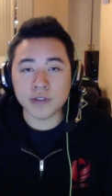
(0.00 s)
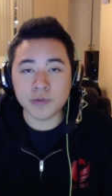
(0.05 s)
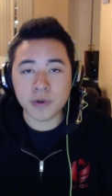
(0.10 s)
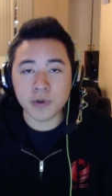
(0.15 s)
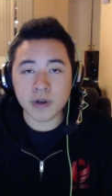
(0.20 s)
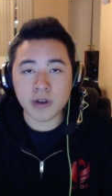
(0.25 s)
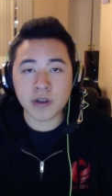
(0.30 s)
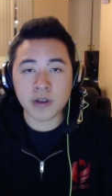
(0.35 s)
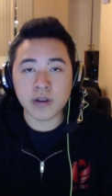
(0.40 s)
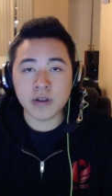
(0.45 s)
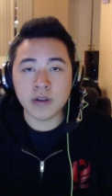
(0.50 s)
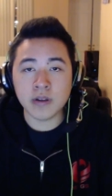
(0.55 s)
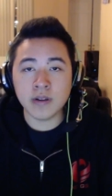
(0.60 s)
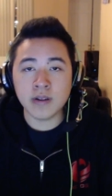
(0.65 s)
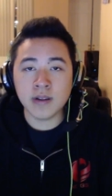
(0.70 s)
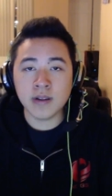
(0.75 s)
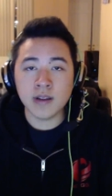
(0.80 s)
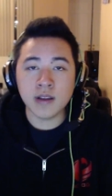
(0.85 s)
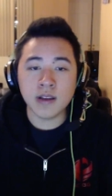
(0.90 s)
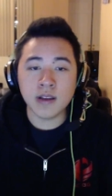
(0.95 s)
work.
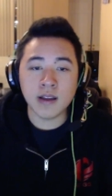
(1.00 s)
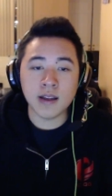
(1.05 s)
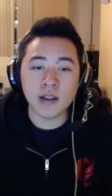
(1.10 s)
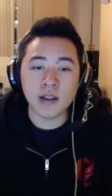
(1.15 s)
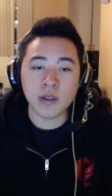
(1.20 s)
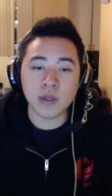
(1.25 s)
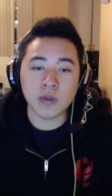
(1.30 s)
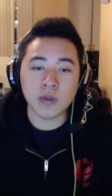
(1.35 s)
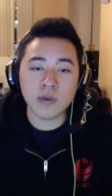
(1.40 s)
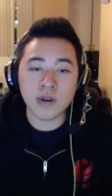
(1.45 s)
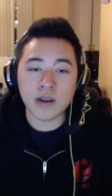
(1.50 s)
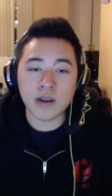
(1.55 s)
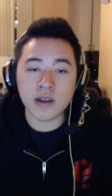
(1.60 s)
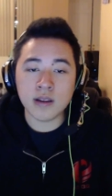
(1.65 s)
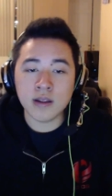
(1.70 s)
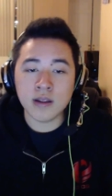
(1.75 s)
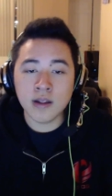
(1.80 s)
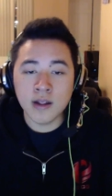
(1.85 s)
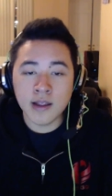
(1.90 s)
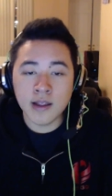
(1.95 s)
And three,
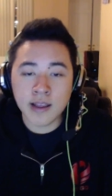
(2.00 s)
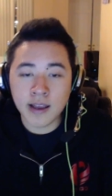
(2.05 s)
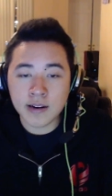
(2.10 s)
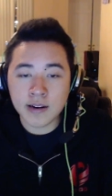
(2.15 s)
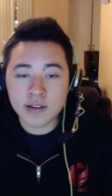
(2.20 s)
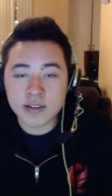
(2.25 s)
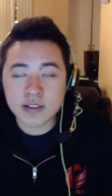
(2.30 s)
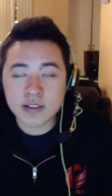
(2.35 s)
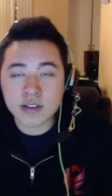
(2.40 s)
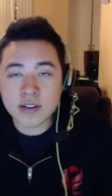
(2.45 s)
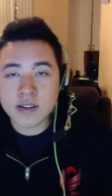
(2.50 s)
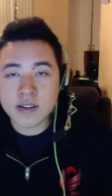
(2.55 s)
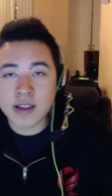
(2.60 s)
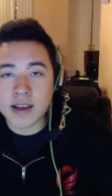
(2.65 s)
he understood